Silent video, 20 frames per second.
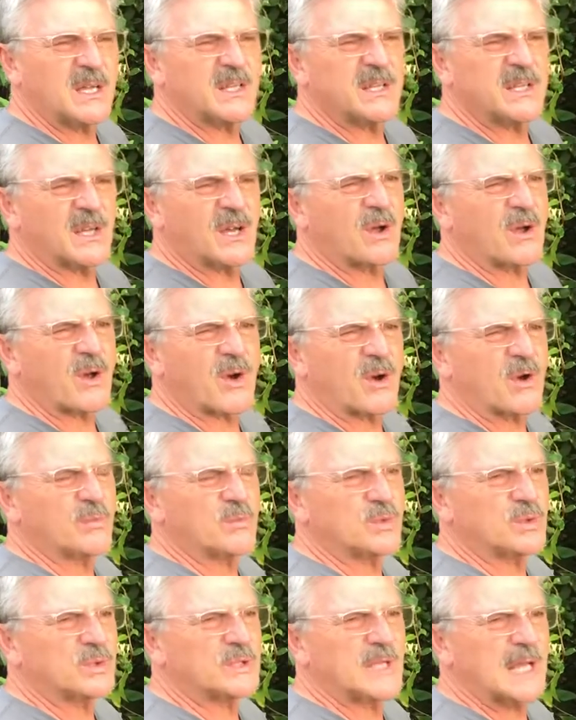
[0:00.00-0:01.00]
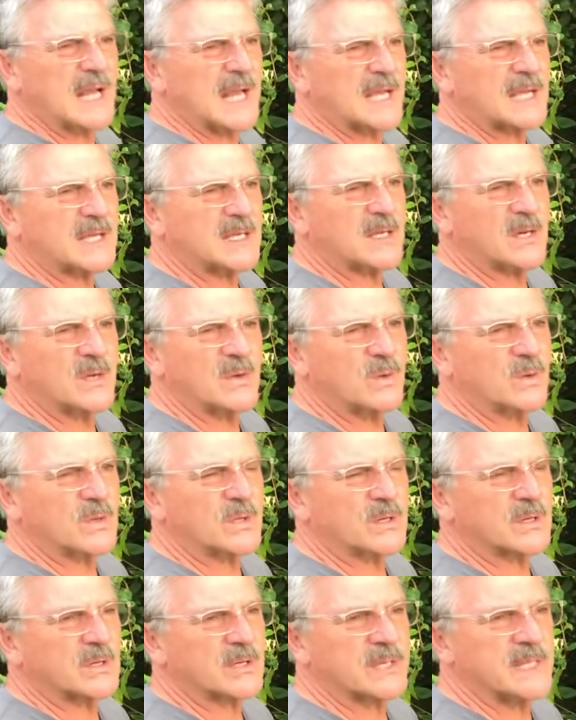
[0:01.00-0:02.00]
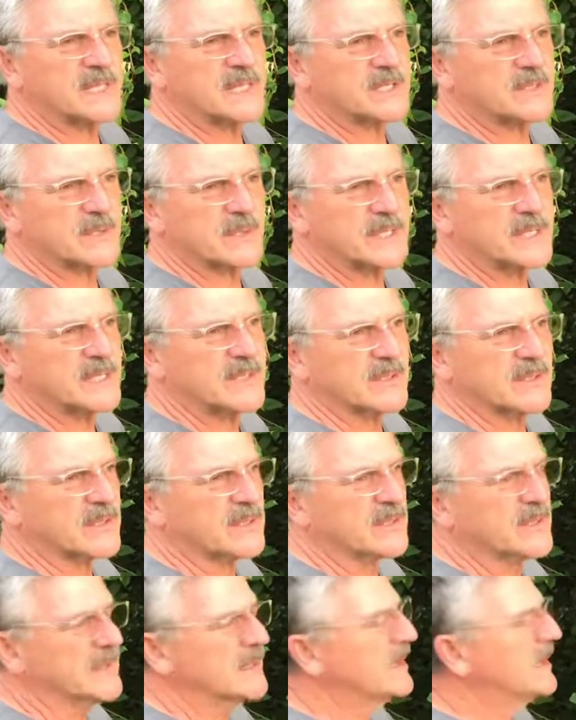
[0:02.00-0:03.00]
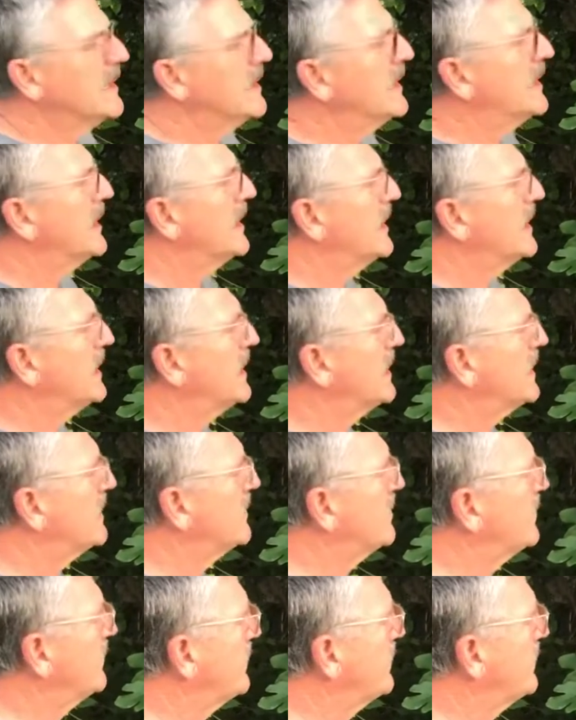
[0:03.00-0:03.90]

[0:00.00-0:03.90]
not a hardwood like oak or hickory or uh,